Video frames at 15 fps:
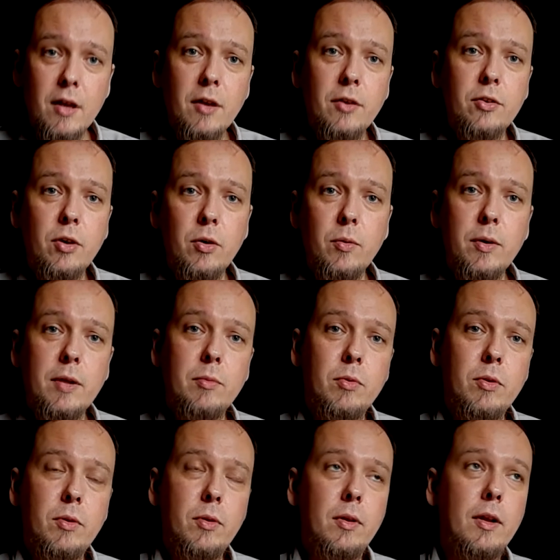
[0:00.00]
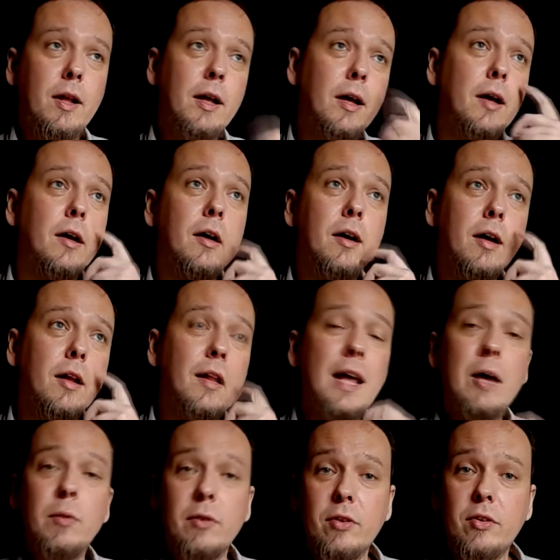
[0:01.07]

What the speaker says: so it will allow us